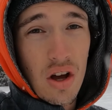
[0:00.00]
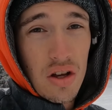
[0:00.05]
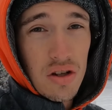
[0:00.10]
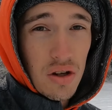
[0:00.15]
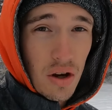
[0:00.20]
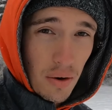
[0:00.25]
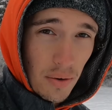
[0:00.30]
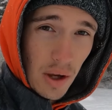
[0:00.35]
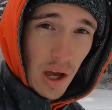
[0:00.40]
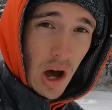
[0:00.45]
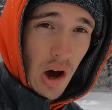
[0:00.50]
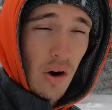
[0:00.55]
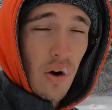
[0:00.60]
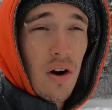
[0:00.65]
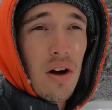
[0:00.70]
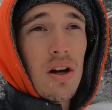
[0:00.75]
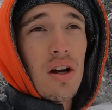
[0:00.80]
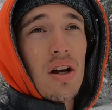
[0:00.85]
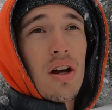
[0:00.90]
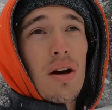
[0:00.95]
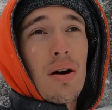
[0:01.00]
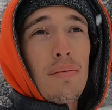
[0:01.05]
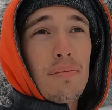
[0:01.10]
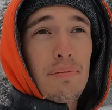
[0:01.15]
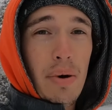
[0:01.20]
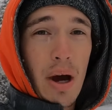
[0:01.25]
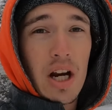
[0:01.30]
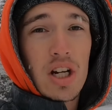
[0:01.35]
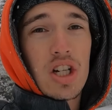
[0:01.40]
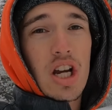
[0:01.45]
So here we go,
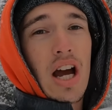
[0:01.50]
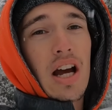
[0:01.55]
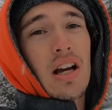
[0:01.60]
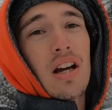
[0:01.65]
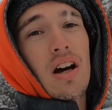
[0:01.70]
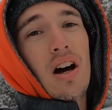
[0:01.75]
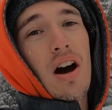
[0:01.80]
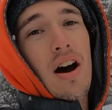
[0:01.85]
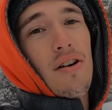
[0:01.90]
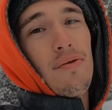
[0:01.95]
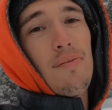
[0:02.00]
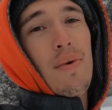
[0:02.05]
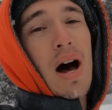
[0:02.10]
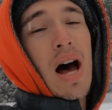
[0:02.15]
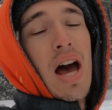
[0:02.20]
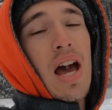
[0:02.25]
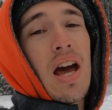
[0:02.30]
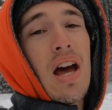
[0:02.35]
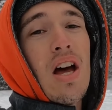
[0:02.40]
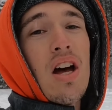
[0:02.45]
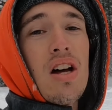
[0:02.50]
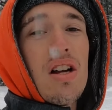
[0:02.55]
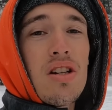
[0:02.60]
bike check of my